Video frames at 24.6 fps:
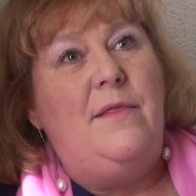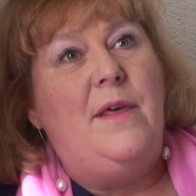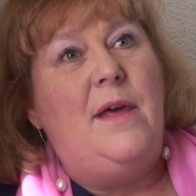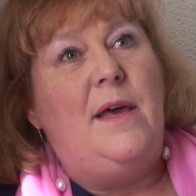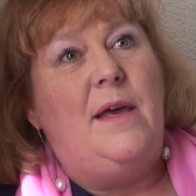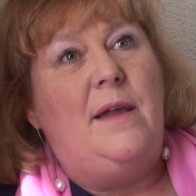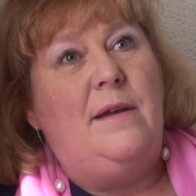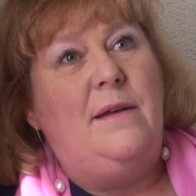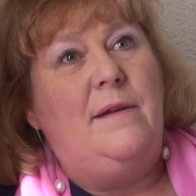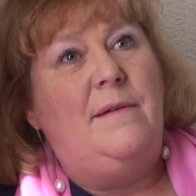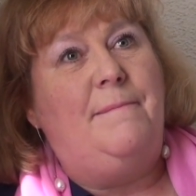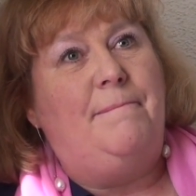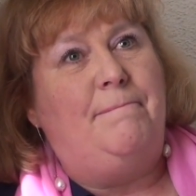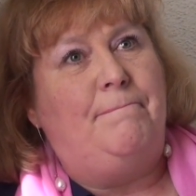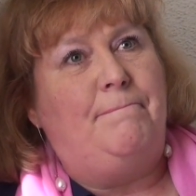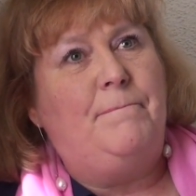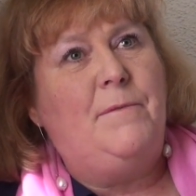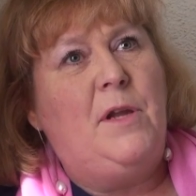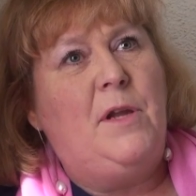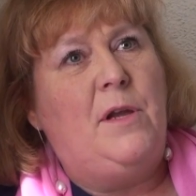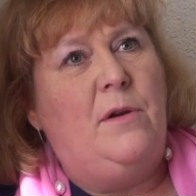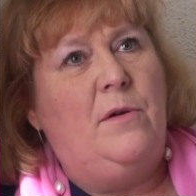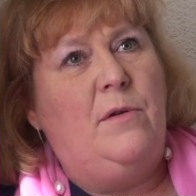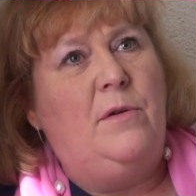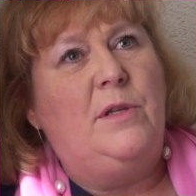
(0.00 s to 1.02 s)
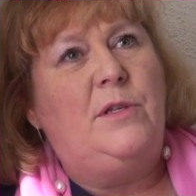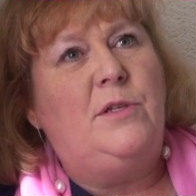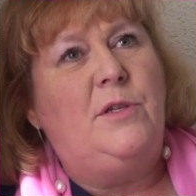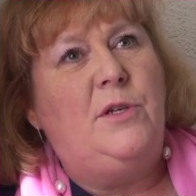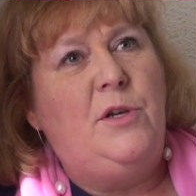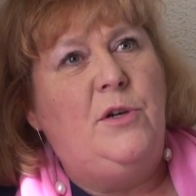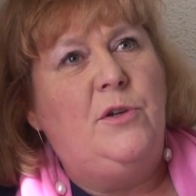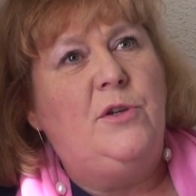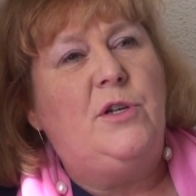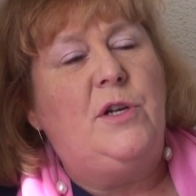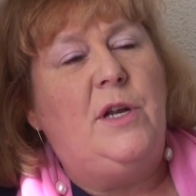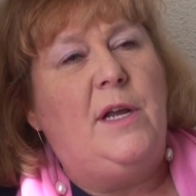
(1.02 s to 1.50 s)
then, you know,
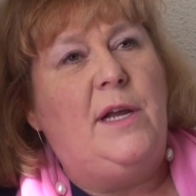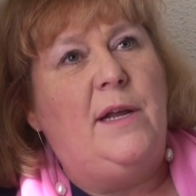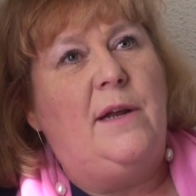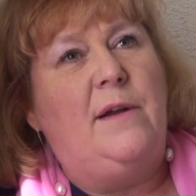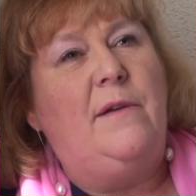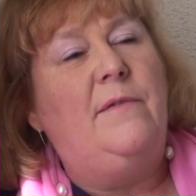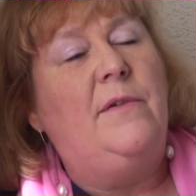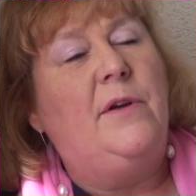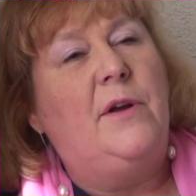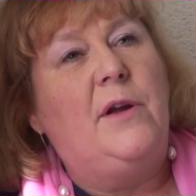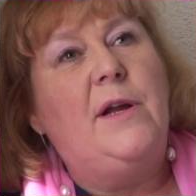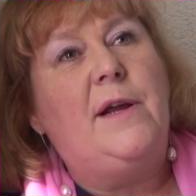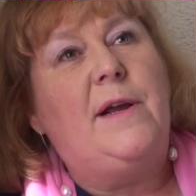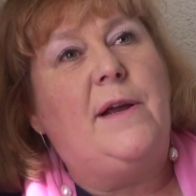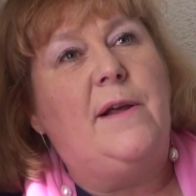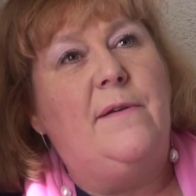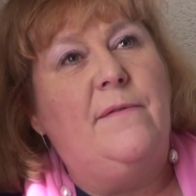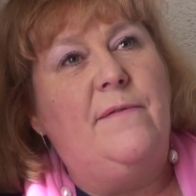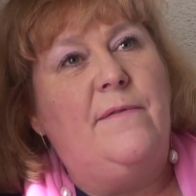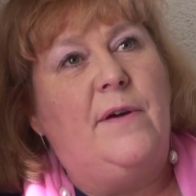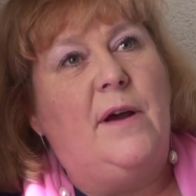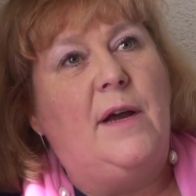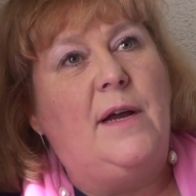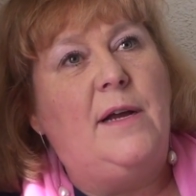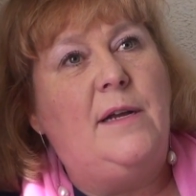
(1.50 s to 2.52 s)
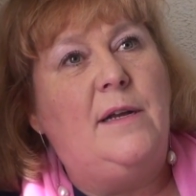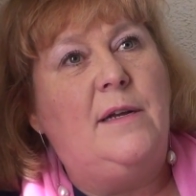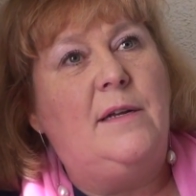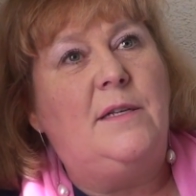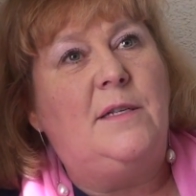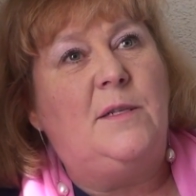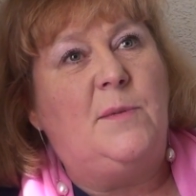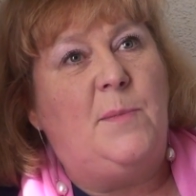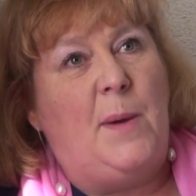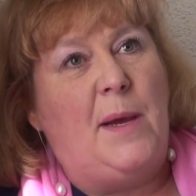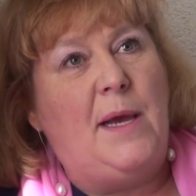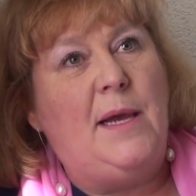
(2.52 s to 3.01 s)
it's usually in a very
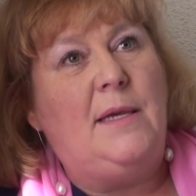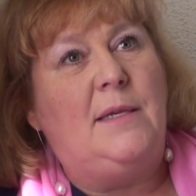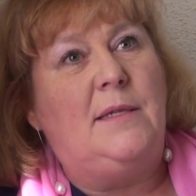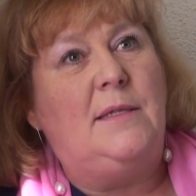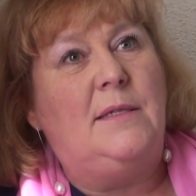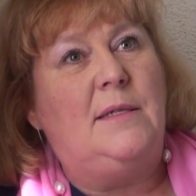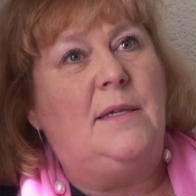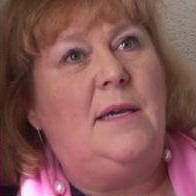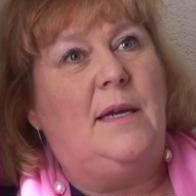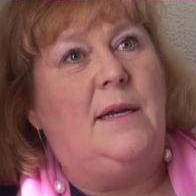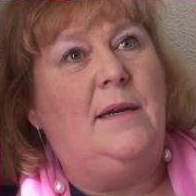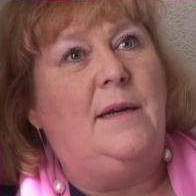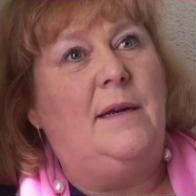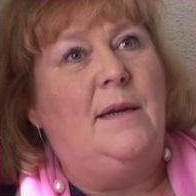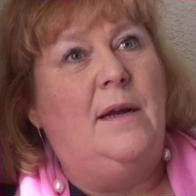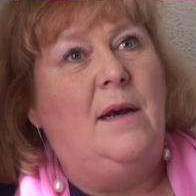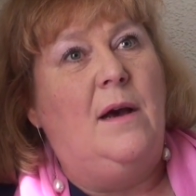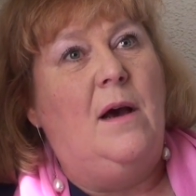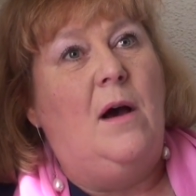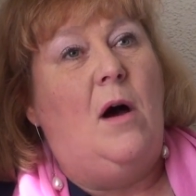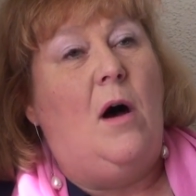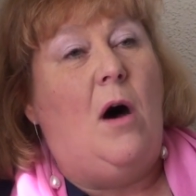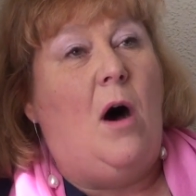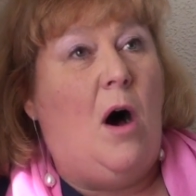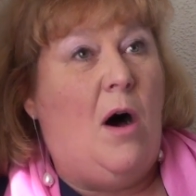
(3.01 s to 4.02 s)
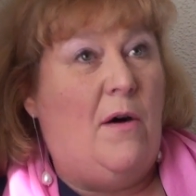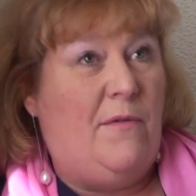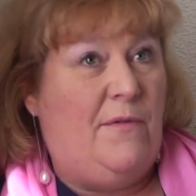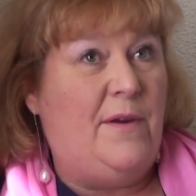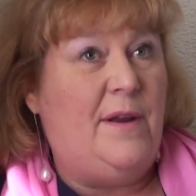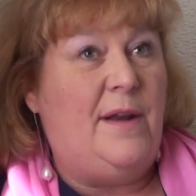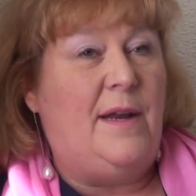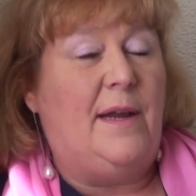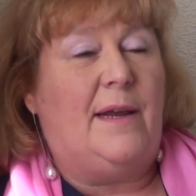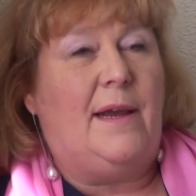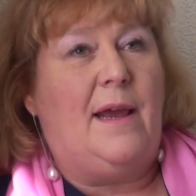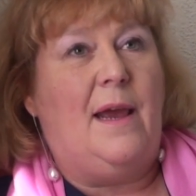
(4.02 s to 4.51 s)
confined space, and
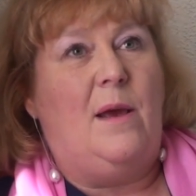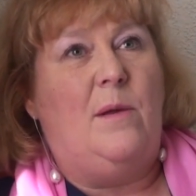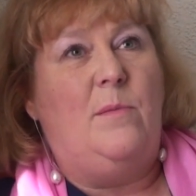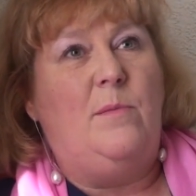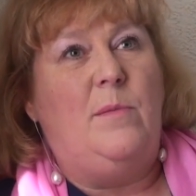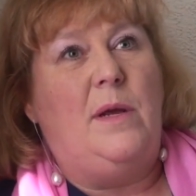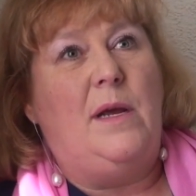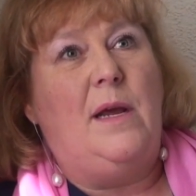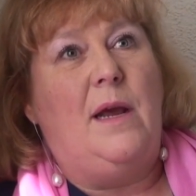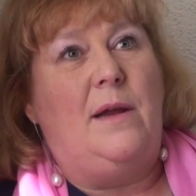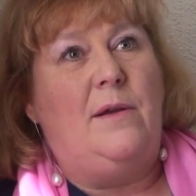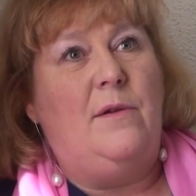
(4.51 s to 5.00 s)
often it can be.